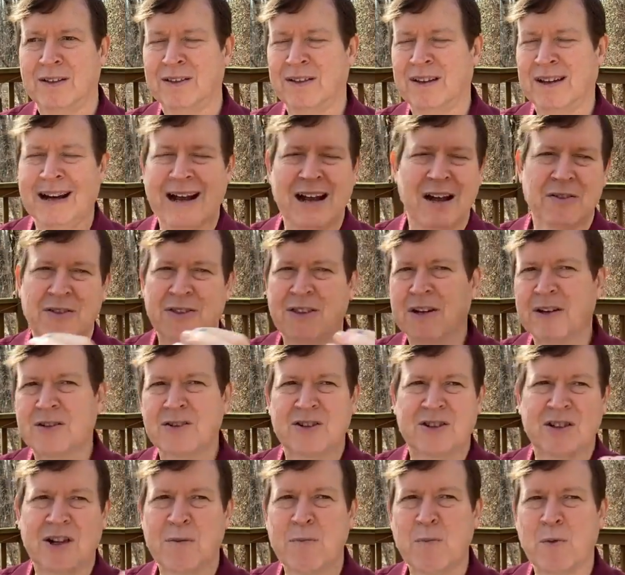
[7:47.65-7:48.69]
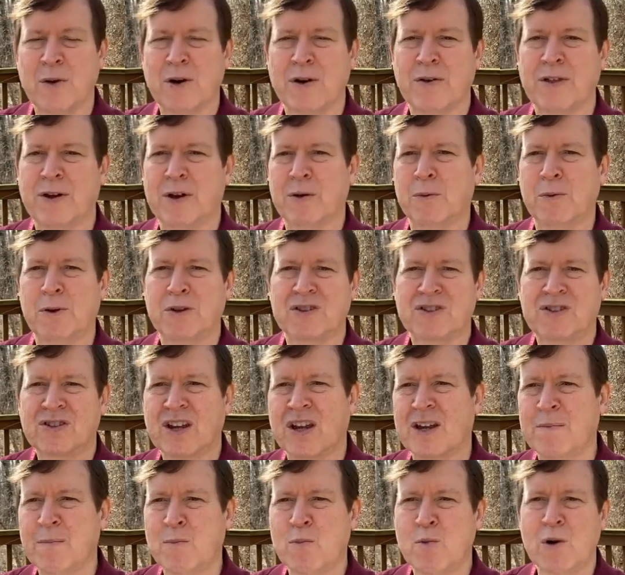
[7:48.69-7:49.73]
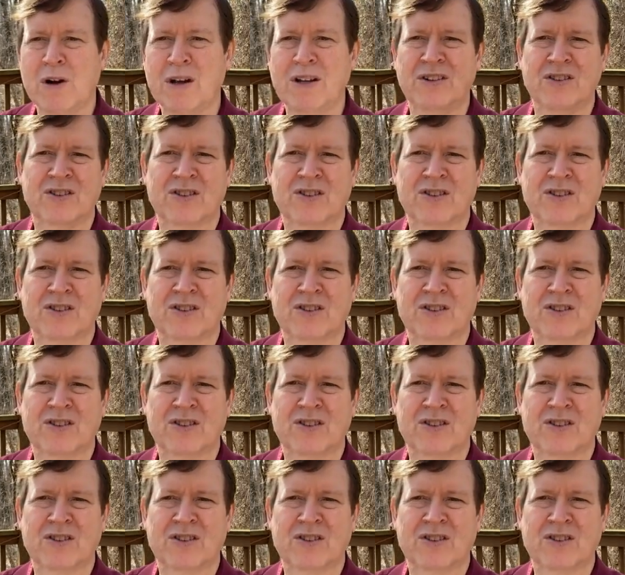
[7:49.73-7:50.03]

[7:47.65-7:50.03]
that out there somewhere there was someone,